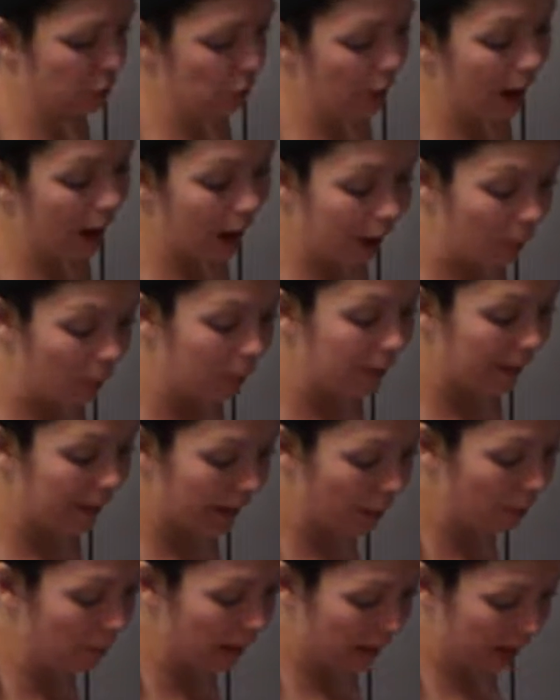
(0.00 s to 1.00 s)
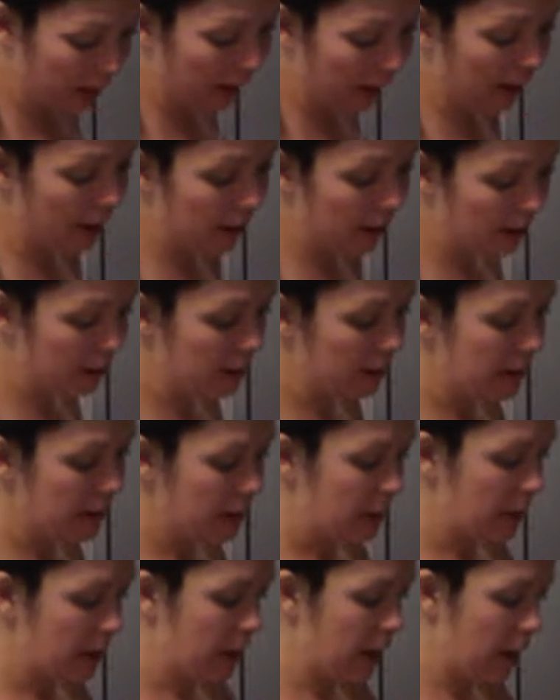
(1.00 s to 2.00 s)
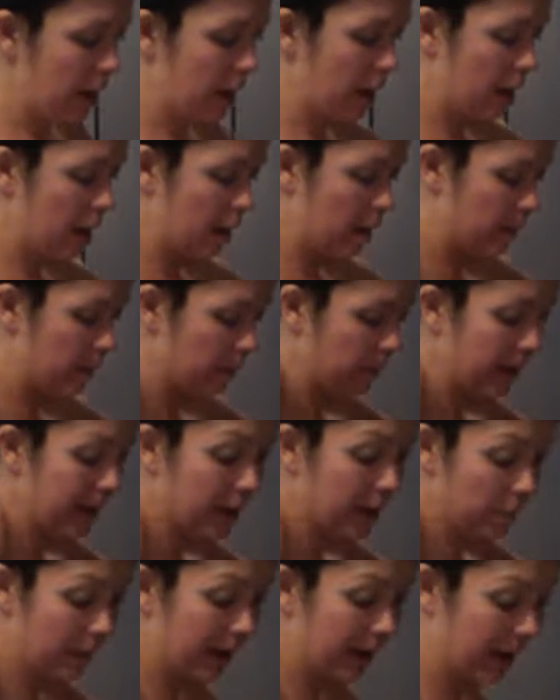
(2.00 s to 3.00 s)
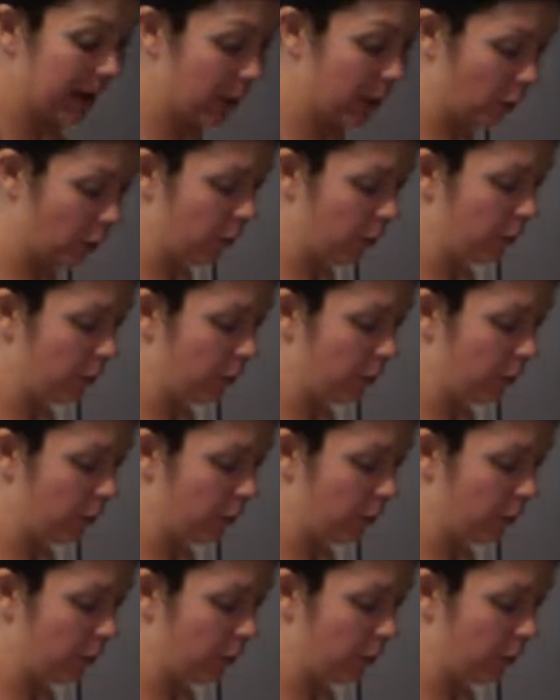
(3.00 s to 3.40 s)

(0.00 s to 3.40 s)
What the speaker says: agua de Jamaica in Mexico,